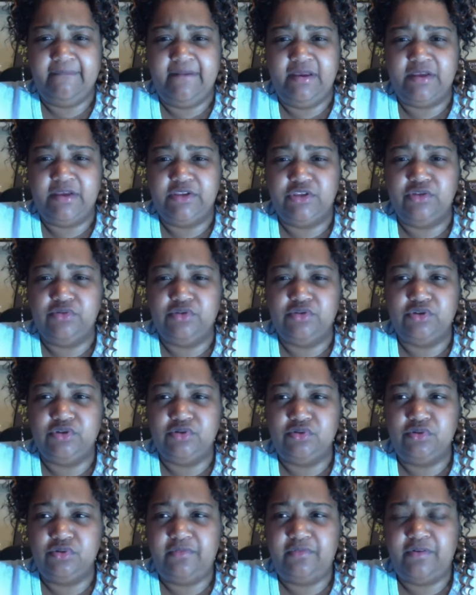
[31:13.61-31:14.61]

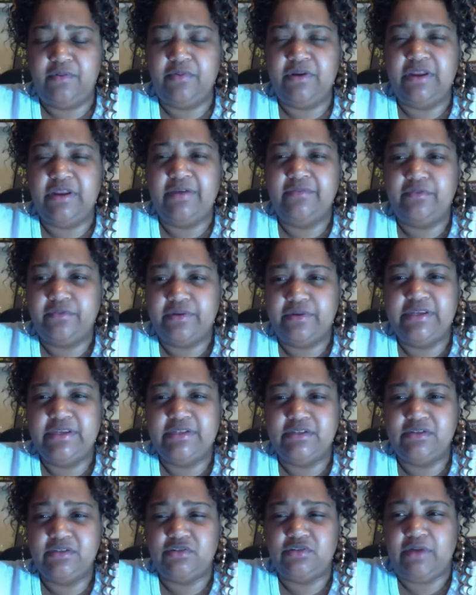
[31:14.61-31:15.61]
YouTube for whatever
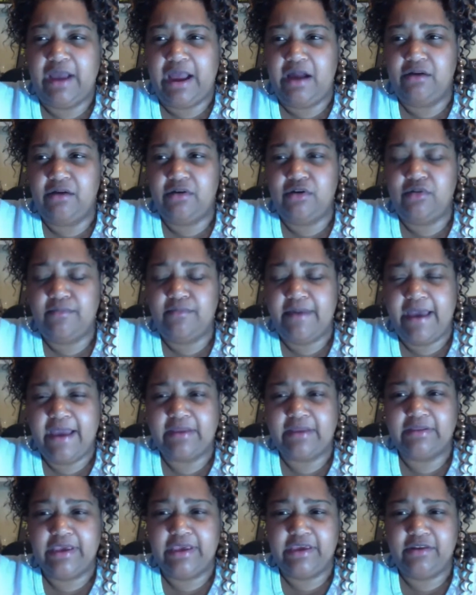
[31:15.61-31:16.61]
reason. So I'll go back
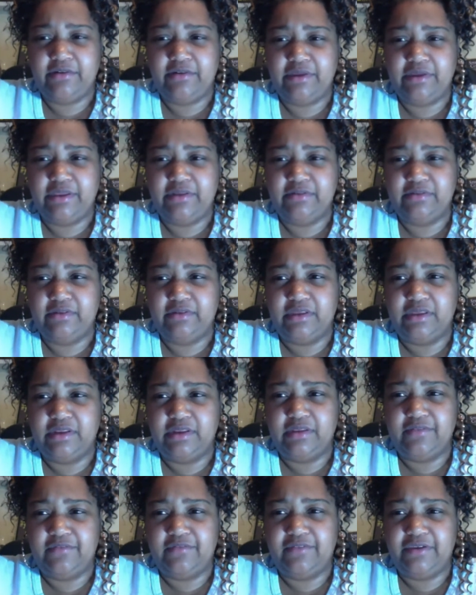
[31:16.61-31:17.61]
later
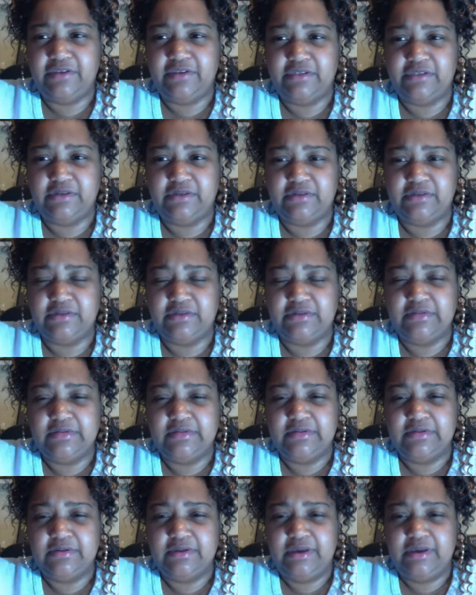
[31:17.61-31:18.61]
and fix this.
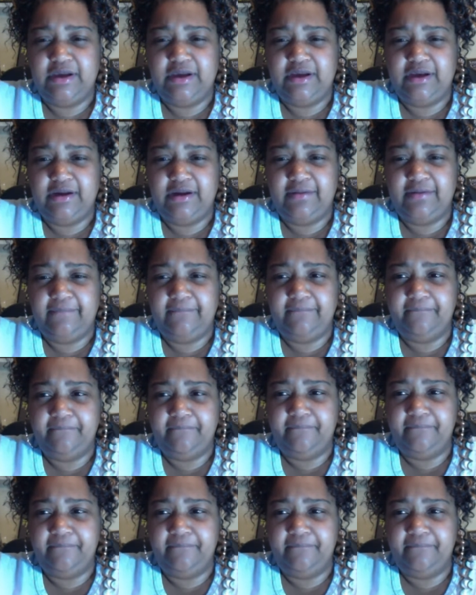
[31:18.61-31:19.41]
And